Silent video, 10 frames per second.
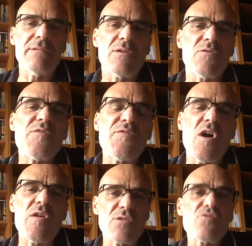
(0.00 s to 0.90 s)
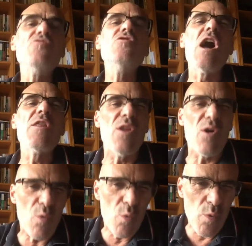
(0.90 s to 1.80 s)
referring to
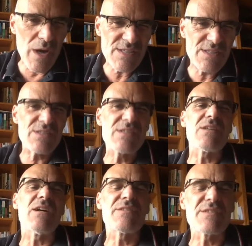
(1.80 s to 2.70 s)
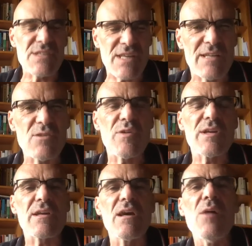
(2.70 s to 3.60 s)
non-Western
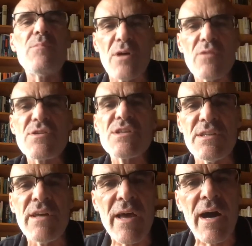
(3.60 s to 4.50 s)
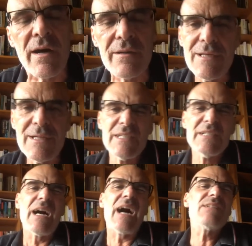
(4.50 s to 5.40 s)
centric approaches in IR.
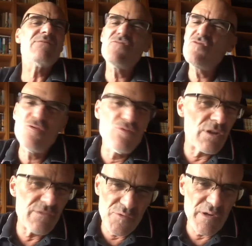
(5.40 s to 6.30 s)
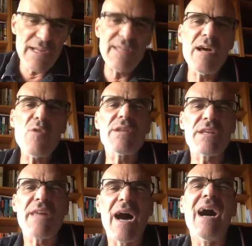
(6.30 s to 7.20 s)
I do not really know whether
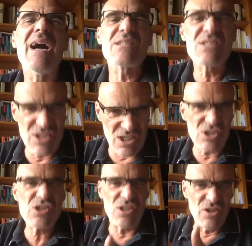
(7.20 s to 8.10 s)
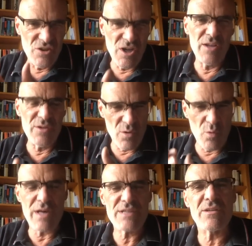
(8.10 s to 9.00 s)
there are such
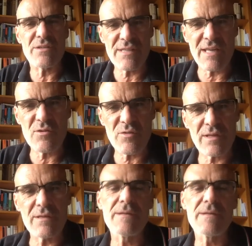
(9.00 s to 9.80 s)
non-Western centric